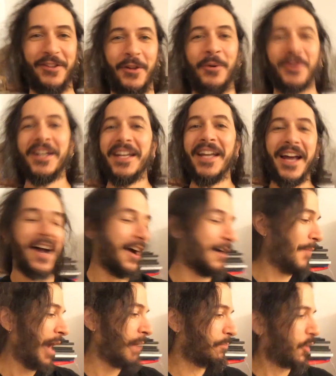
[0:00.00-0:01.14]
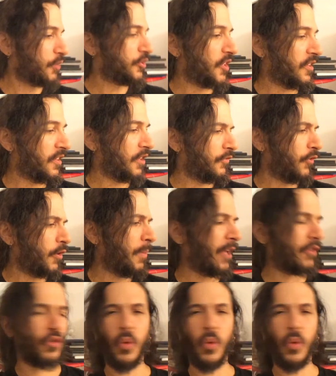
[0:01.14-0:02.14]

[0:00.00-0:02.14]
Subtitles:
So I purchased this for about